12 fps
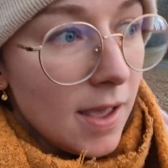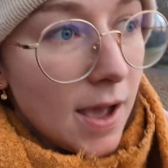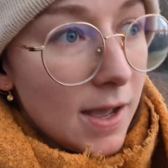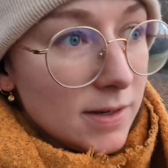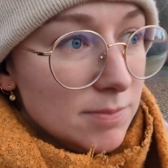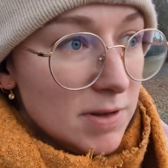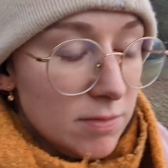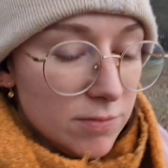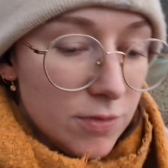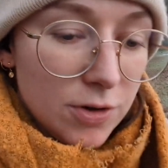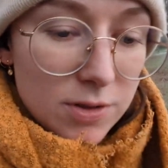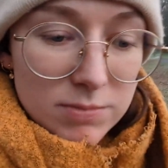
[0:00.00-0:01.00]
admin
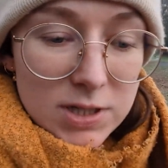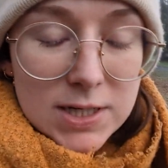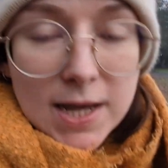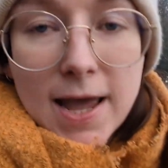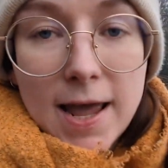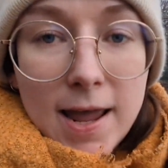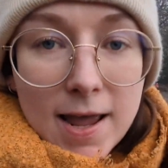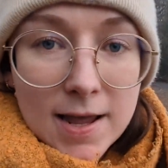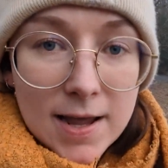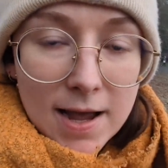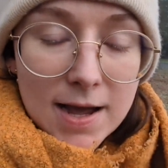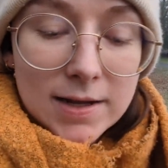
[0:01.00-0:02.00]
for them today
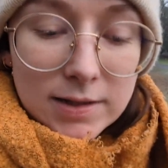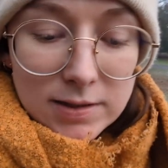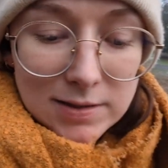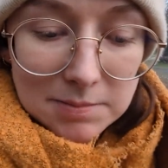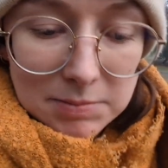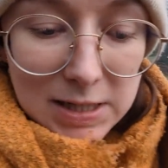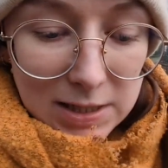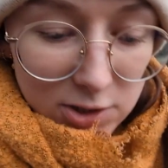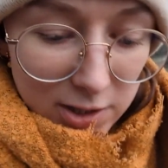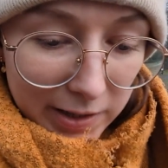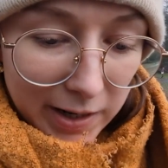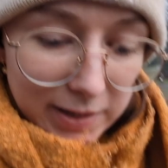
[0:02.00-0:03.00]
and some
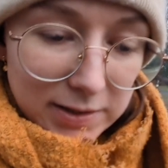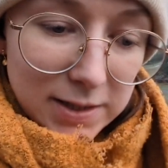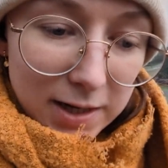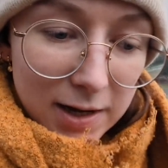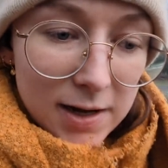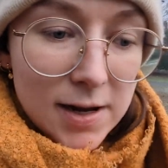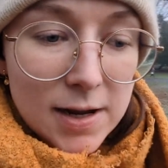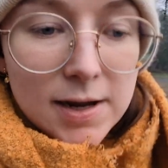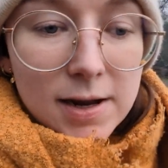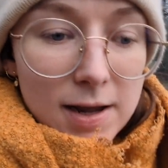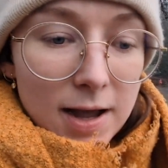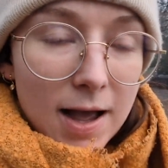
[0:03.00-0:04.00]
teaching later,
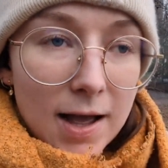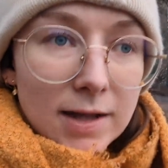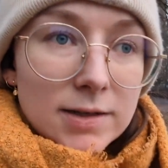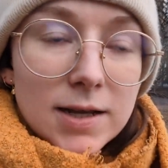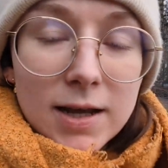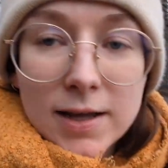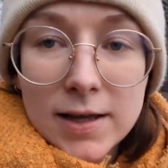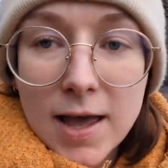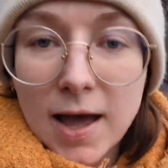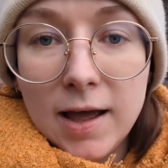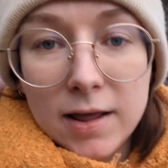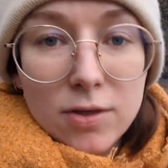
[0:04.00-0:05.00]
and
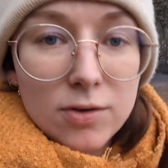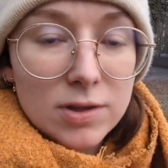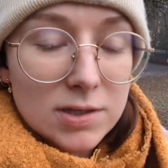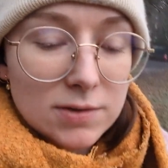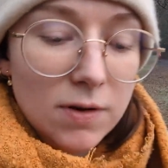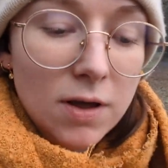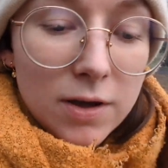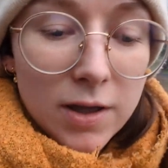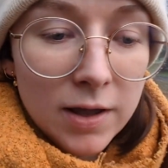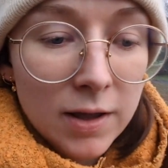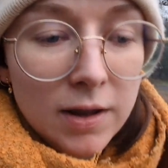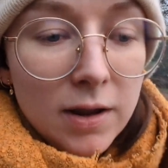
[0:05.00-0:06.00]
yeah, I thought this vlog
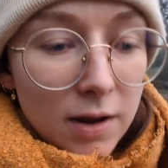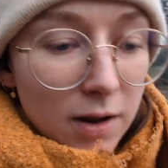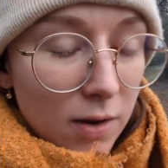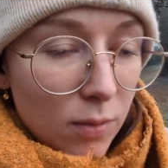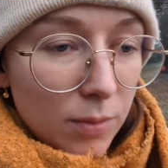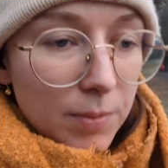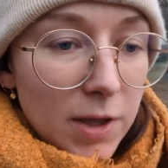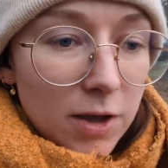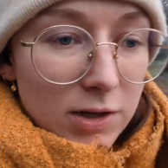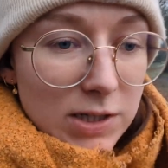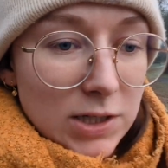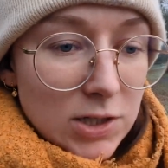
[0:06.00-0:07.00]
would be
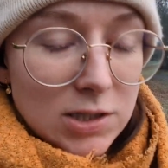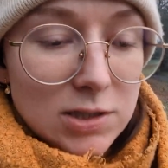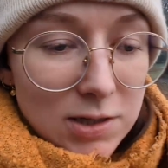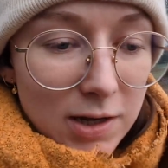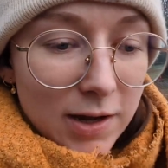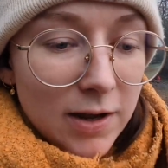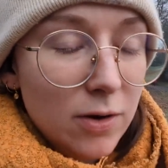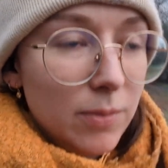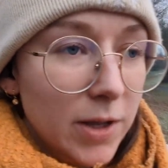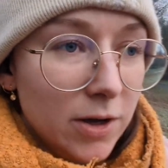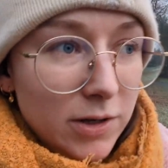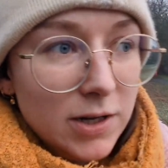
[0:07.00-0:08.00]
good just to, oh
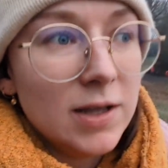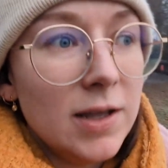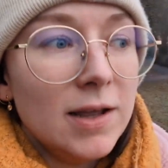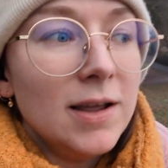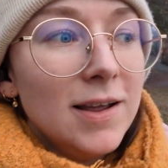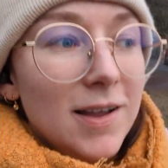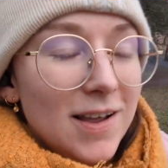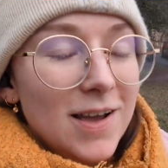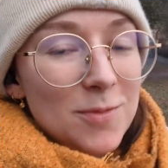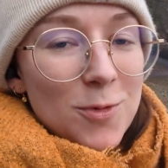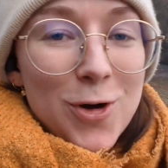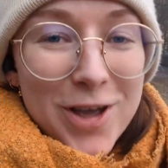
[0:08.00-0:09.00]
my god,
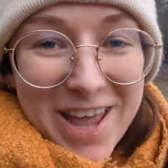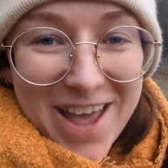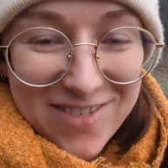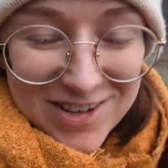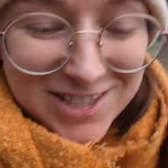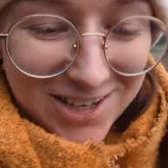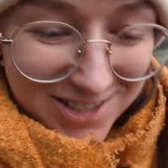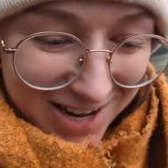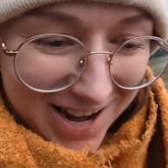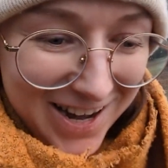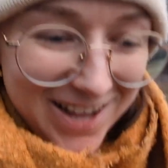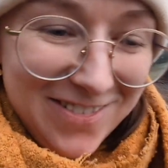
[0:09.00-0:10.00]
I'm walking ever so
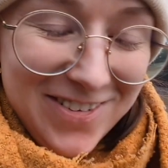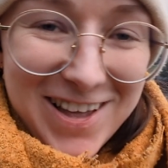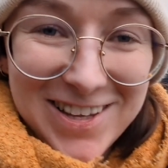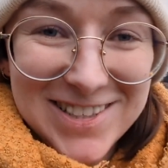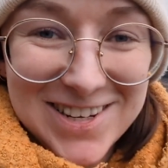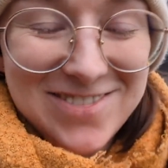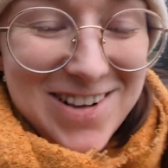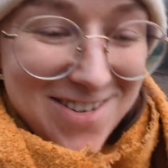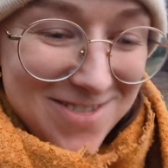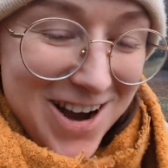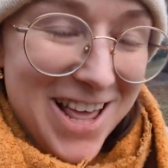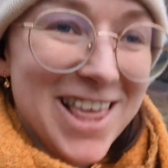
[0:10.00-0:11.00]
slightly uphill so I'm out of
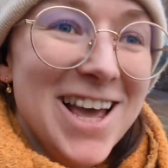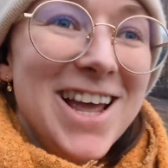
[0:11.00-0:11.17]
breath.